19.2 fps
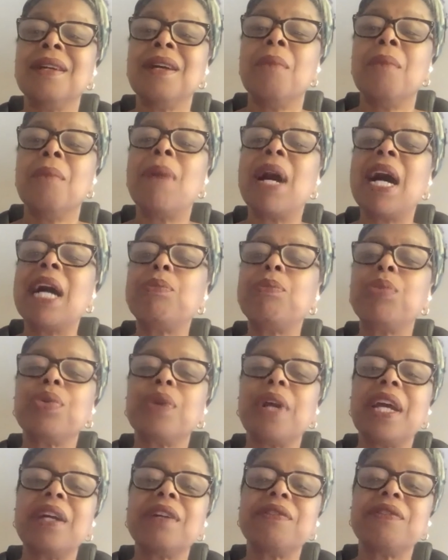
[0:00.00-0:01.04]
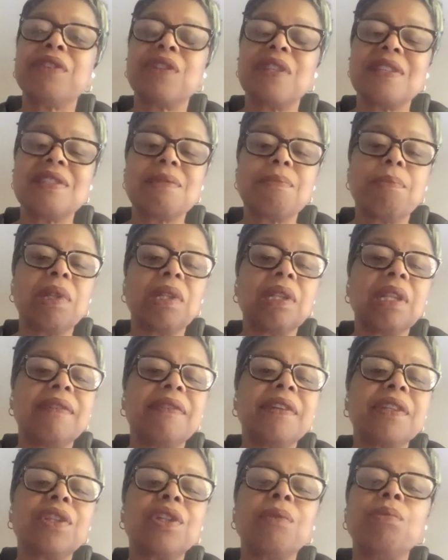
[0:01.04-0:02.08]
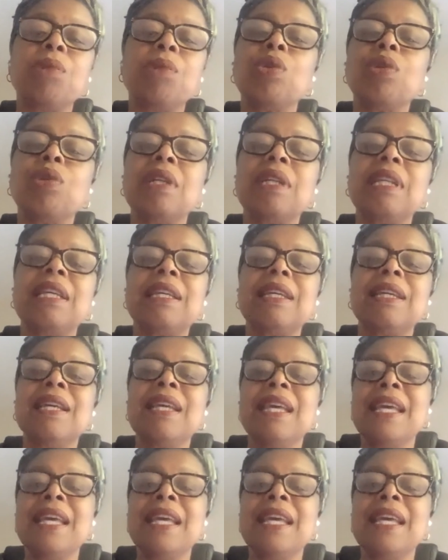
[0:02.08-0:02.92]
my prayer for this beloved community